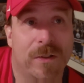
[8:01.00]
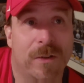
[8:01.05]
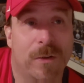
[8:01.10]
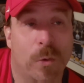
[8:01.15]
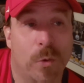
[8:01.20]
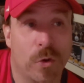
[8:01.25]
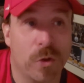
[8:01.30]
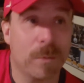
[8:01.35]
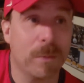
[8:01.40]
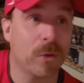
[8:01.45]

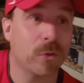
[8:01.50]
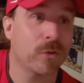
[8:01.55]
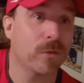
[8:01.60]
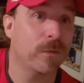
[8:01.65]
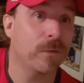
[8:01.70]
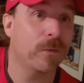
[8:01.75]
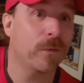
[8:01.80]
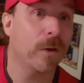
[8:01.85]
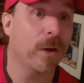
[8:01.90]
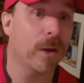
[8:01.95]
or the most
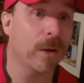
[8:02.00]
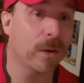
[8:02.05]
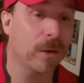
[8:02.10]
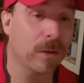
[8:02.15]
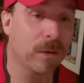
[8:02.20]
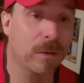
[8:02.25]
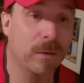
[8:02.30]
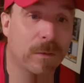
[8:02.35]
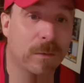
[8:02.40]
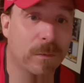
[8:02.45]

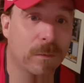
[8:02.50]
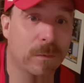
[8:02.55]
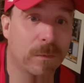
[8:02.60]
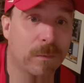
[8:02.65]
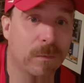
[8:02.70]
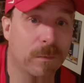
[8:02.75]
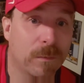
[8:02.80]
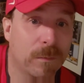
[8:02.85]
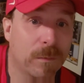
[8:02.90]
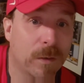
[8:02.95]
fun
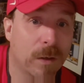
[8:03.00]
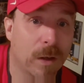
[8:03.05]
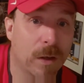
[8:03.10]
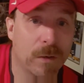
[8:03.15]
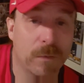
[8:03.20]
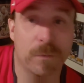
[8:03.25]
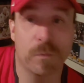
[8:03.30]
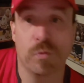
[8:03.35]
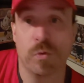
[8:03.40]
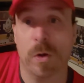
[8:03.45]

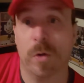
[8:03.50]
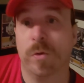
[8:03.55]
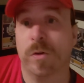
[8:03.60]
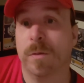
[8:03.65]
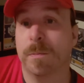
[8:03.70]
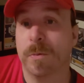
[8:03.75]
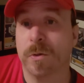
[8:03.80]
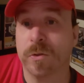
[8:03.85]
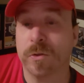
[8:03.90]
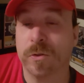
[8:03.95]
kind of route
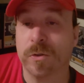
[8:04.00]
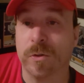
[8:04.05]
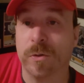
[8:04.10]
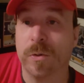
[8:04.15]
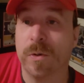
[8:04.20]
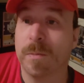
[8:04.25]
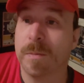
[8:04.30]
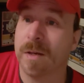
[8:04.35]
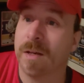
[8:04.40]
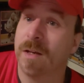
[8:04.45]
to
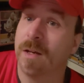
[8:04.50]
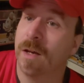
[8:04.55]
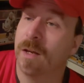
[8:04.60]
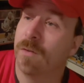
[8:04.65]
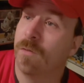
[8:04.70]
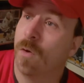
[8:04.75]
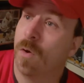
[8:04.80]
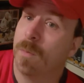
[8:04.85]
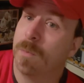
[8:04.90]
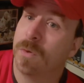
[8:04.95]
pursue. I mean, it kind
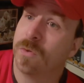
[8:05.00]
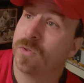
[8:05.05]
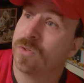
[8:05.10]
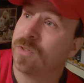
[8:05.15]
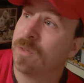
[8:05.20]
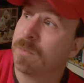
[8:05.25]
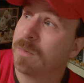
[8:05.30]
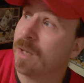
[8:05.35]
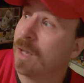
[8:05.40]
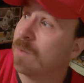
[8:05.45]
of
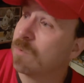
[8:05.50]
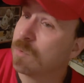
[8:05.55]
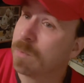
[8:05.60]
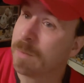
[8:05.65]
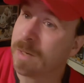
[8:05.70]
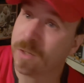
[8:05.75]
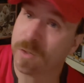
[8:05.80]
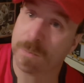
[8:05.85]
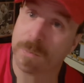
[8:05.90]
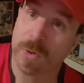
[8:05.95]
almost sometimes
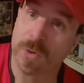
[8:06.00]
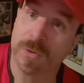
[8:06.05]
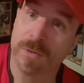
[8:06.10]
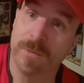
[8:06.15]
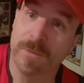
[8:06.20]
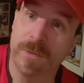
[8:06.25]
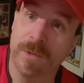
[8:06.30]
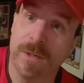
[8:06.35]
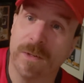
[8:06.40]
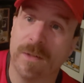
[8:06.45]
makes a
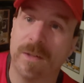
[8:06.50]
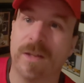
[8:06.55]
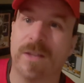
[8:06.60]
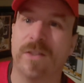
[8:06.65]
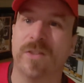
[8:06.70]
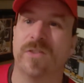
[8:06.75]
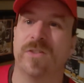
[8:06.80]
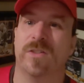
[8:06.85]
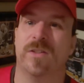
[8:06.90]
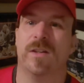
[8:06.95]
person feel like
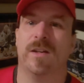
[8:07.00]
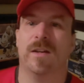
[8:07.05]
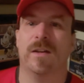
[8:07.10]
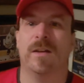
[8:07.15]
this